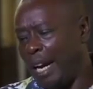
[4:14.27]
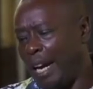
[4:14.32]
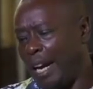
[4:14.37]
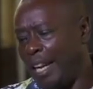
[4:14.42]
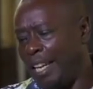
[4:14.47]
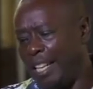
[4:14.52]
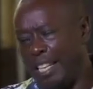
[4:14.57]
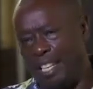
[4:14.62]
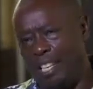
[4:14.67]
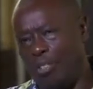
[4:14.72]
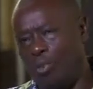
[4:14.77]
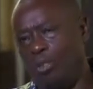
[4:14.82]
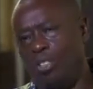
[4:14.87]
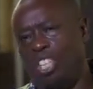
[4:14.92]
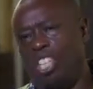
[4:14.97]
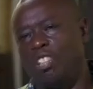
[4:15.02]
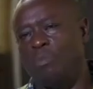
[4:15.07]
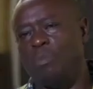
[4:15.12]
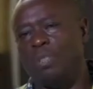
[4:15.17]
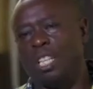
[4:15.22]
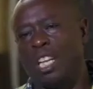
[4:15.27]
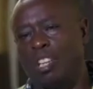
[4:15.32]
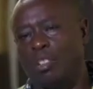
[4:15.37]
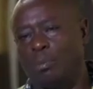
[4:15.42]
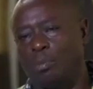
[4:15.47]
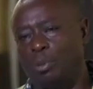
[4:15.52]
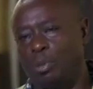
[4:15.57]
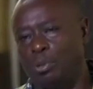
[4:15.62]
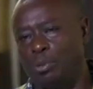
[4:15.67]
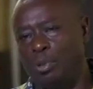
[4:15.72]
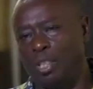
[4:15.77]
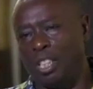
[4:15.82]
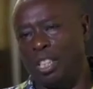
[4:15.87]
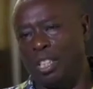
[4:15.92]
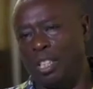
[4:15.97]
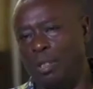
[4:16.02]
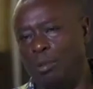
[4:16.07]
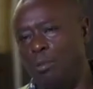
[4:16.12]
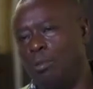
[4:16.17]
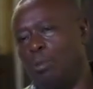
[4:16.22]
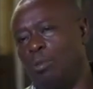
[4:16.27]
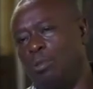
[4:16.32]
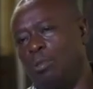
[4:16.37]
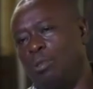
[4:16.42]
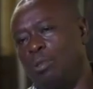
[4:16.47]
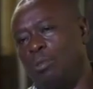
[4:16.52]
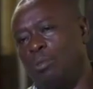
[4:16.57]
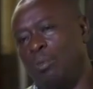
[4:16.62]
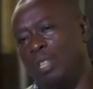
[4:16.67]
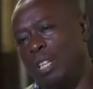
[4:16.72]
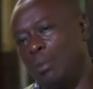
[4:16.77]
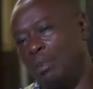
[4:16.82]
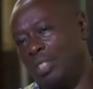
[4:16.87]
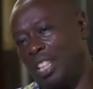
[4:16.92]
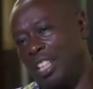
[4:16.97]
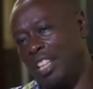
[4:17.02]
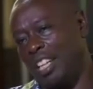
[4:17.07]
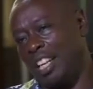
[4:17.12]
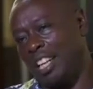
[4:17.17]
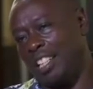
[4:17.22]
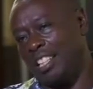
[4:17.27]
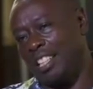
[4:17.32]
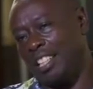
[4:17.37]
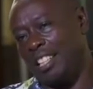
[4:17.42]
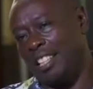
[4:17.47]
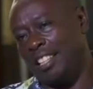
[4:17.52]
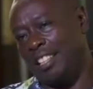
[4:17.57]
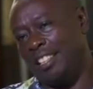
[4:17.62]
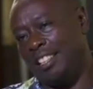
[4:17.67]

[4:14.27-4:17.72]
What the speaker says: he did not give me that opportunity, who would know me outside the Karatina?